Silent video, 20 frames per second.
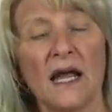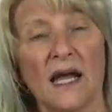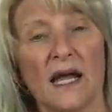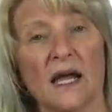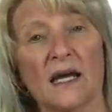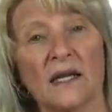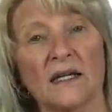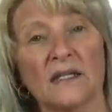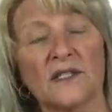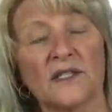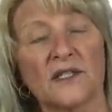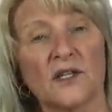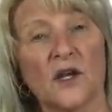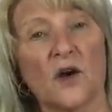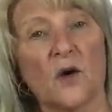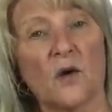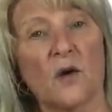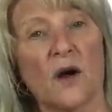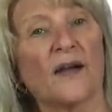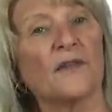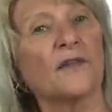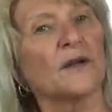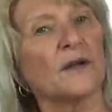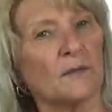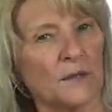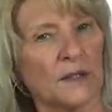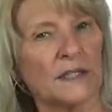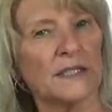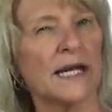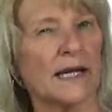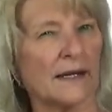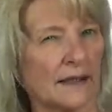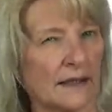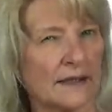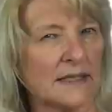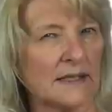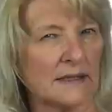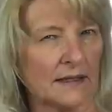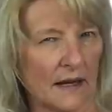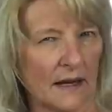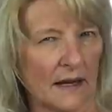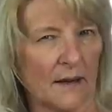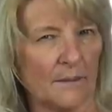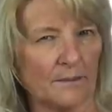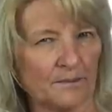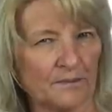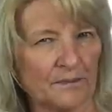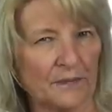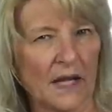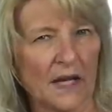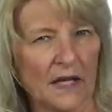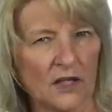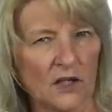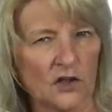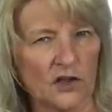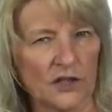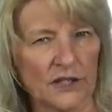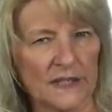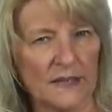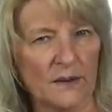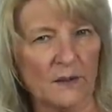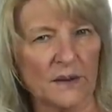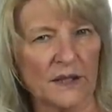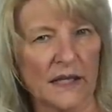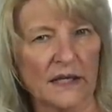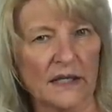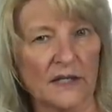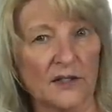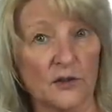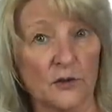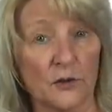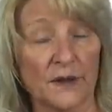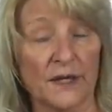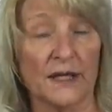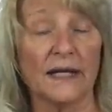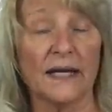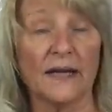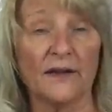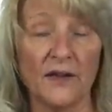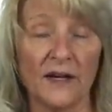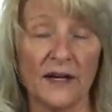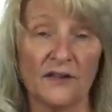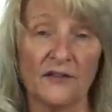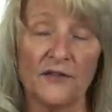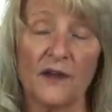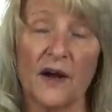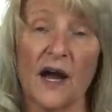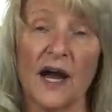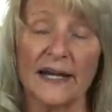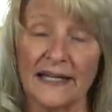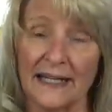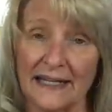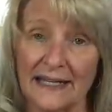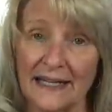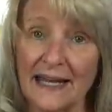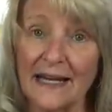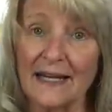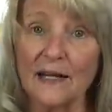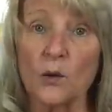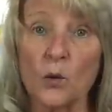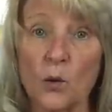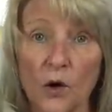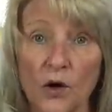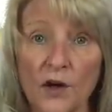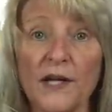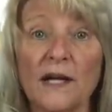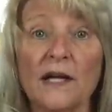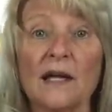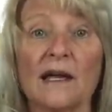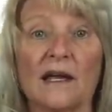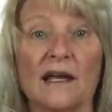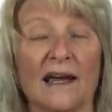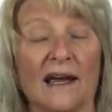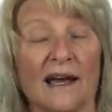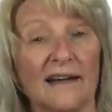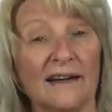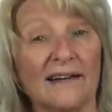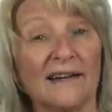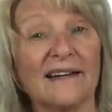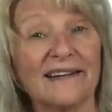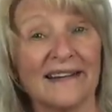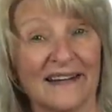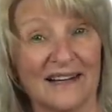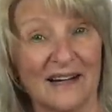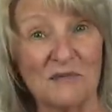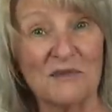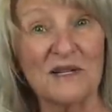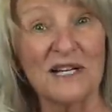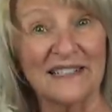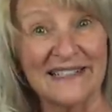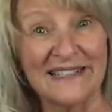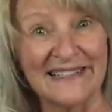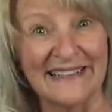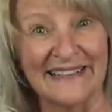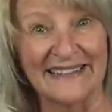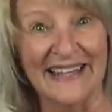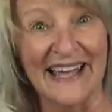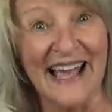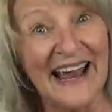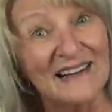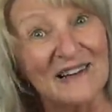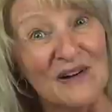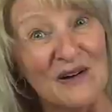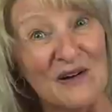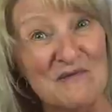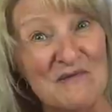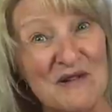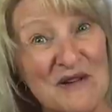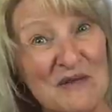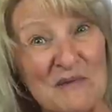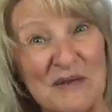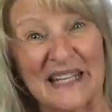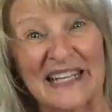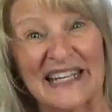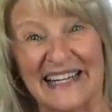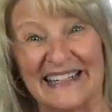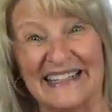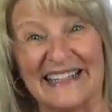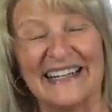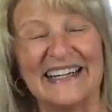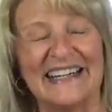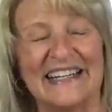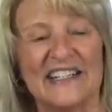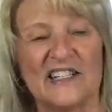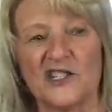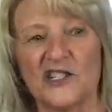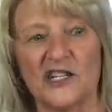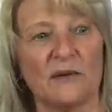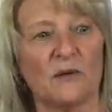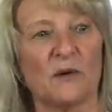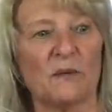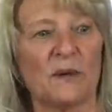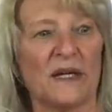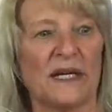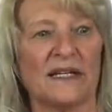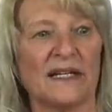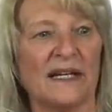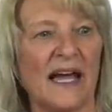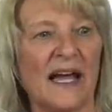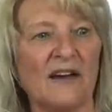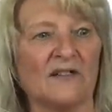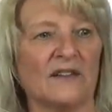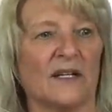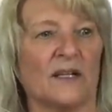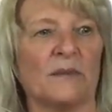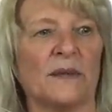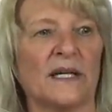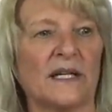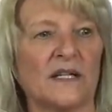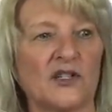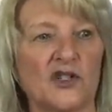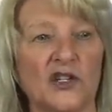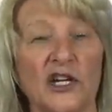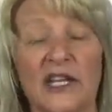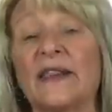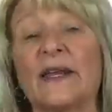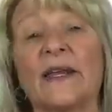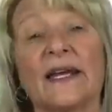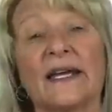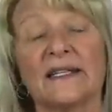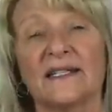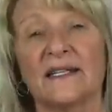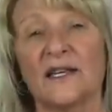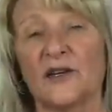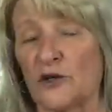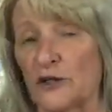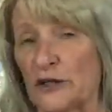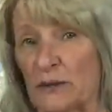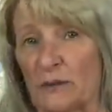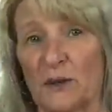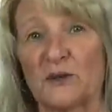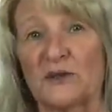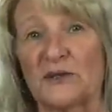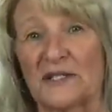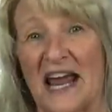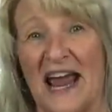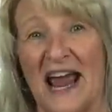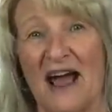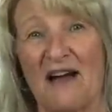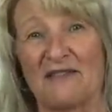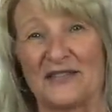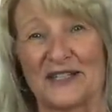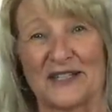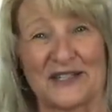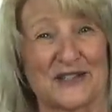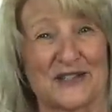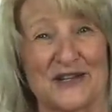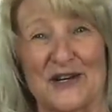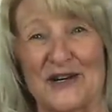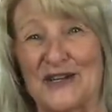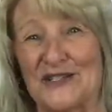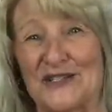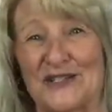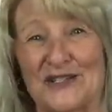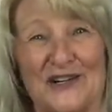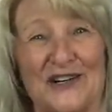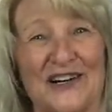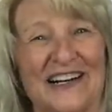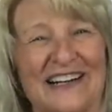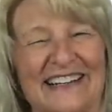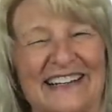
And so I think I'm going to take it to them and just see what they can do with it. And then if I can get it working again, then I'm going to send that home with McKenna, and she will be in heaven because she thinks that you're supposed to have a serger.